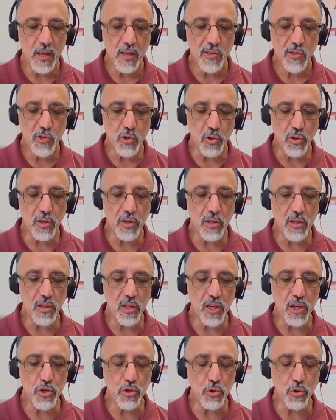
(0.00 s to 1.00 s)
So the
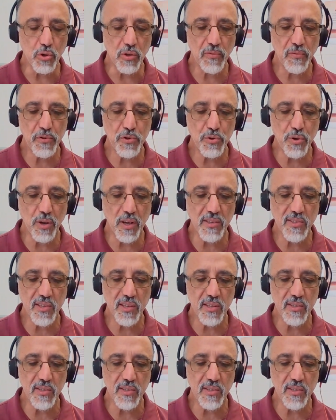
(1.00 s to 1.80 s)
issue of trust